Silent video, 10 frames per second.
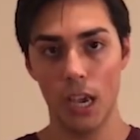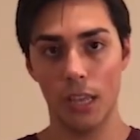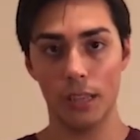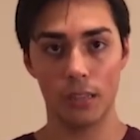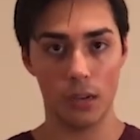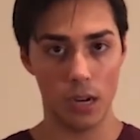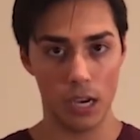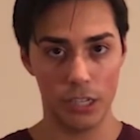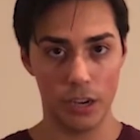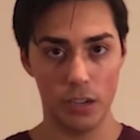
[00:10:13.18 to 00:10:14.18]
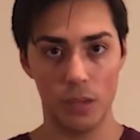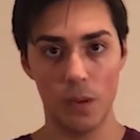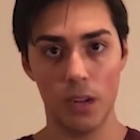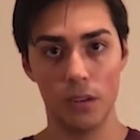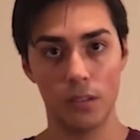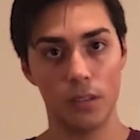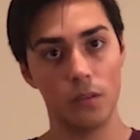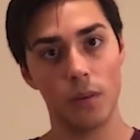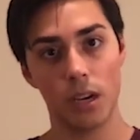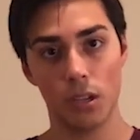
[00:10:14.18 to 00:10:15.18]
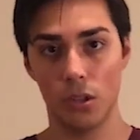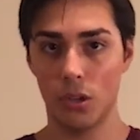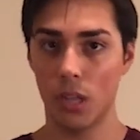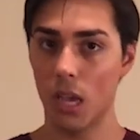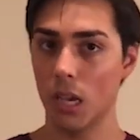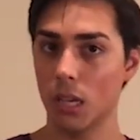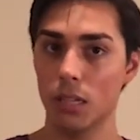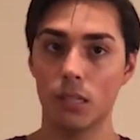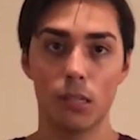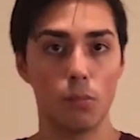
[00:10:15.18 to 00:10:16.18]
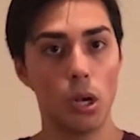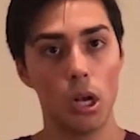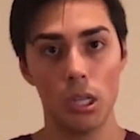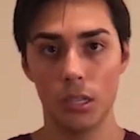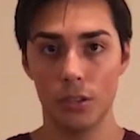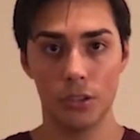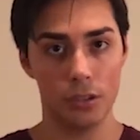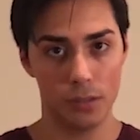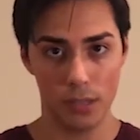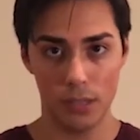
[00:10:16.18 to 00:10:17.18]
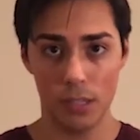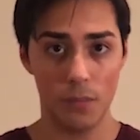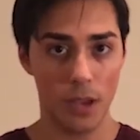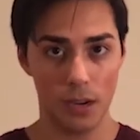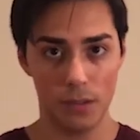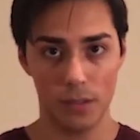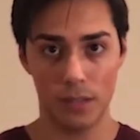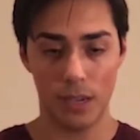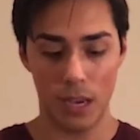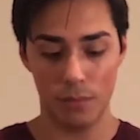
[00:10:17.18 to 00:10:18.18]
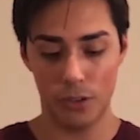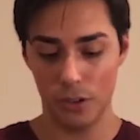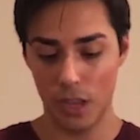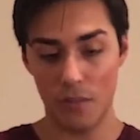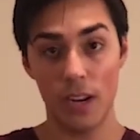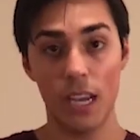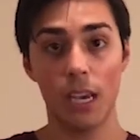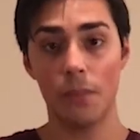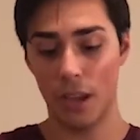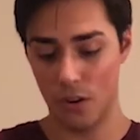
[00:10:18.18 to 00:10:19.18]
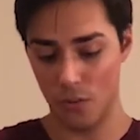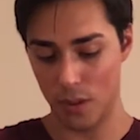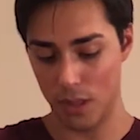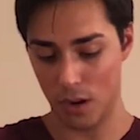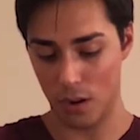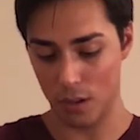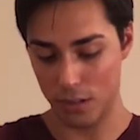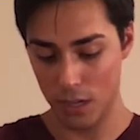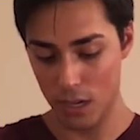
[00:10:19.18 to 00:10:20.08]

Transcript: And these are not cherry tomatoes, they're regular, like, small little juicy tomatoes. I'm sure they have a name, I don't know what they're called.